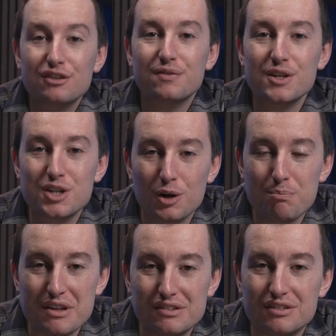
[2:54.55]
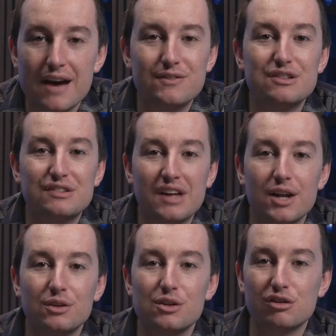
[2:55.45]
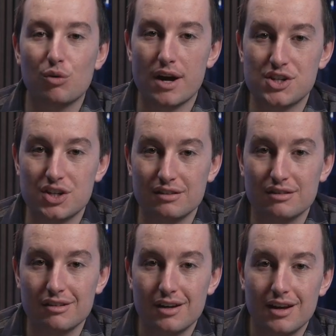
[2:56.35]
for your business, you have to decide on those questions.